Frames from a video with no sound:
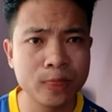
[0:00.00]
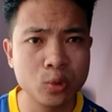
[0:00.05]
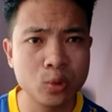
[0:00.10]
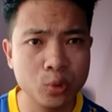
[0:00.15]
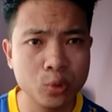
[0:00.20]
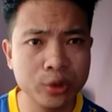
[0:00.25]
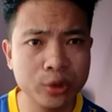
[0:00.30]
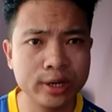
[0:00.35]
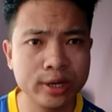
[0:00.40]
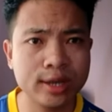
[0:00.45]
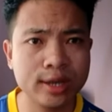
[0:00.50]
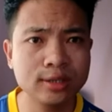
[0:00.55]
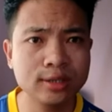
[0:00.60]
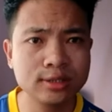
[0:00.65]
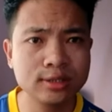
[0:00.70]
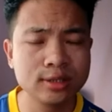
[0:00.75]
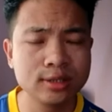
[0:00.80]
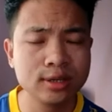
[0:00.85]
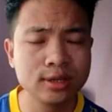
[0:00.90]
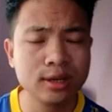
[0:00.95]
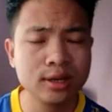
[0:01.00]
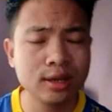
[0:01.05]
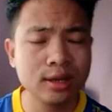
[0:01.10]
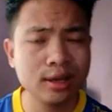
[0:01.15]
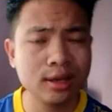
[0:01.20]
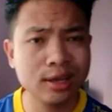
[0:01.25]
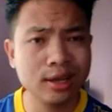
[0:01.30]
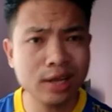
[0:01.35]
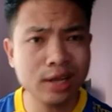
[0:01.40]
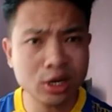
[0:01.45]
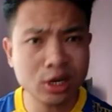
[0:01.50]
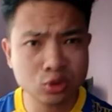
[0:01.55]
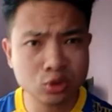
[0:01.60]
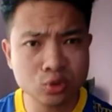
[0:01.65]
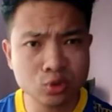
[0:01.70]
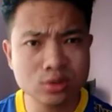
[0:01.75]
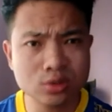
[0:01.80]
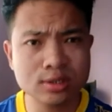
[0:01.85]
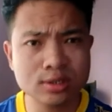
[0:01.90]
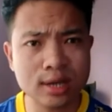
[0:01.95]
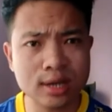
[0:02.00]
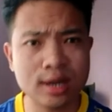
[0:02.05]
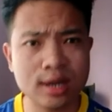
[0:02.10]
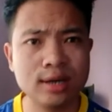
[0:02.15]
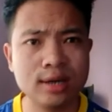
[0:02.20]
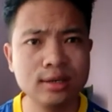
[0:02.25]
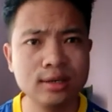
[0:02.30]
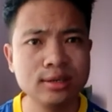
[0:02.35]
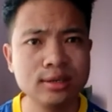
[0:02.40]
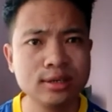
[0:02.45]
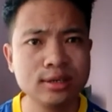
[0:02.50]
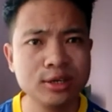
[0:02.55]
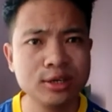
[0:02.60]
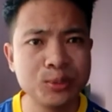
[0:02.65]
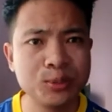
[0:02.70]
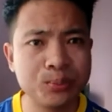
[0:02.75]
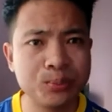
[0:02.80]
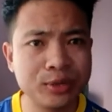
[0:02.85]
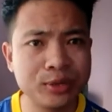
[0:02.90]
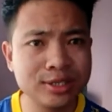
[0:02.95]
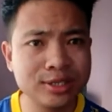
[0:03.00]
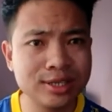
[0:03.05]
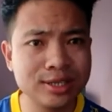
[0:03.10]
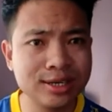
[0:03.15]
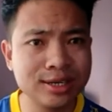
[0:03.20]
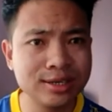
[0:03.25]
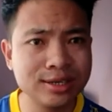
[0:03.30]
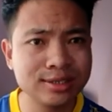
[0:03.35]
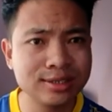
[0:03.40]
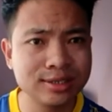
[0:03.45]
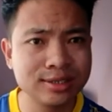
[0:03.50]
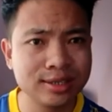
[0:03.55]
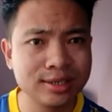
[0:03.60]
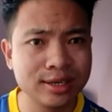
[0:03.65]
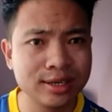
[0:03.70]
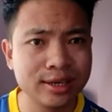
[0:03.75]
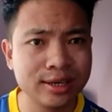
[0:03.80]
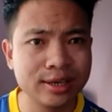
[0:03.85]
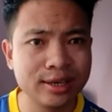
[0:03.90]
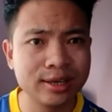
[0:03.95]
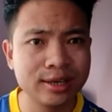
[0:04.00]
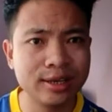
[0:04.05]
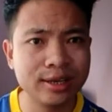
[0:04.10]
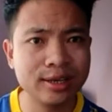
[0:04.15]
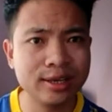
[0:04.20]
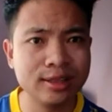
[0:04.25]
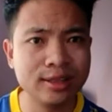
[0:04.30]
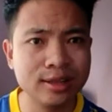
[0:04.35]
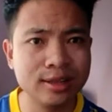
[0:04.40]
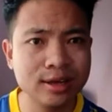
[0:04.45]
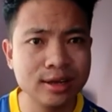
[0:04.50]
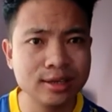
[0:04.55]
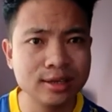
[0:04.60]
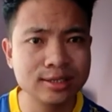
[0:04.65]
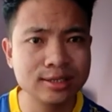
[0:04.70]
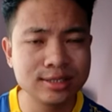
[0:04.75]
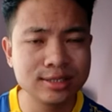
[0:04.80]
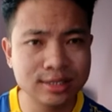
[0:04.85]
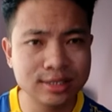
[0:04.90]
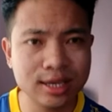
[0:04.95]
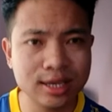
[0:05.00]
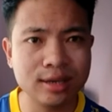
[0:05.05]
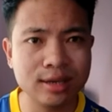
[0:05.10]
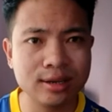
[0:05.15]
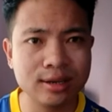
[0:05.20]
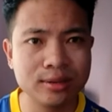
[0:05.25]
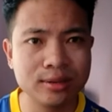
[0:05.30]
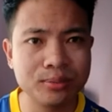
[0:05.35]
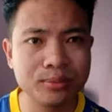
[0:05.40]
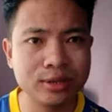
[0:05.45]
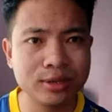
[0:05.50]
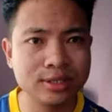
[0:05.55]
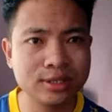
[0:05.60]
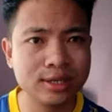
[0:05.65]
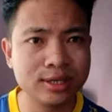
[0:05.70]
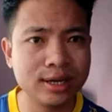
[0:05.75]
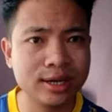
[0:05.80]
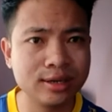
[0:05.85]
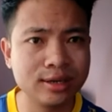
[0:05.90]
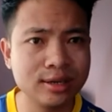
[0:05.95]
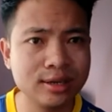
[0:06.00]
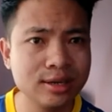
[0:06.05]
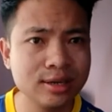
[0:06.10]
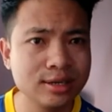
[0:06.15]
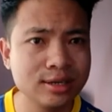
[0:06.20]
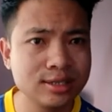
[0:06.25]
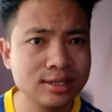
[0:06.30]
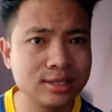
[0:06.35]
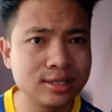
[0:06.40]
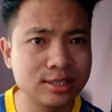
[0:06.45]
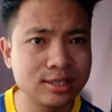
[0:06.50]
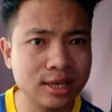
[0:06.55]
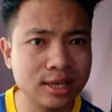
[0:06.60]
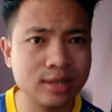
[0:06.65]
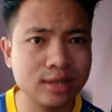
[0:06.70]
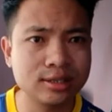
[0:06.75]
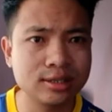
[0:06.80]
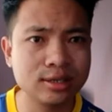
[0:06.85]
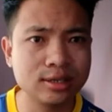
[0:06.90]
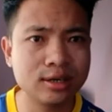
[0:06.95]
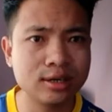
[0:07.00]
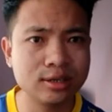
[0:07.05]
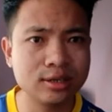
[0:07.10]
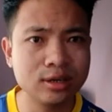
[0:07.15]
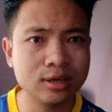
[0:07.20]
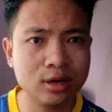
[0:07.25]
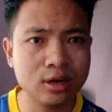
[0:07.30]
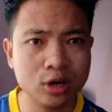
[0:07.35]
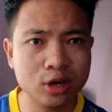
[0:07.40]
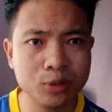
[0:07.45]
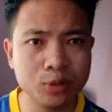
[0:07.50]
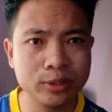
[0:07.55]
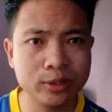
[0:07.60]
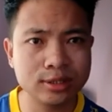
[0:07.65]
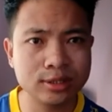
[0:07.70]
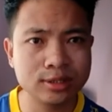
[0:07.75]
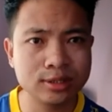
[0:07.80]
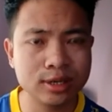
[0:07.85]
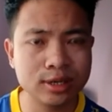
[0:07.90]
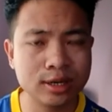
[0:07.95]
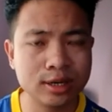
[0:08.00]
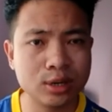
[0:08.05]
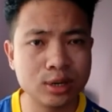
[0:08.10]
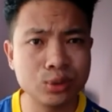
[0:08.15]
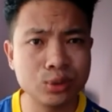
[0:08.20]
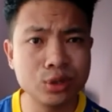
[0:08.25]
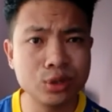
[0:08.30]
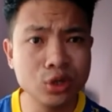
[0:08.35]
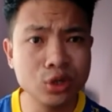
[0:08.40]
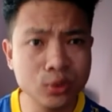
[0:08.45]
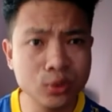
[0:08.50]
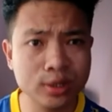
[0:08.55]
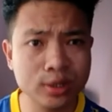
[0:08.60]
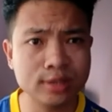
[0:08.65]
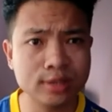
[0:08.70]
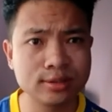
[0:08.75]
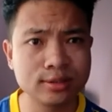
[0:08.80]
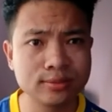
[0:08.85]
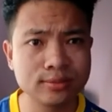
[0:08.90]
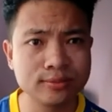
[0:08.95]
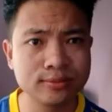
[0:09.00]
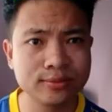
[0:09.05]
whereas electrons are present in the cell, present at the cells or the orbits around the nucleus,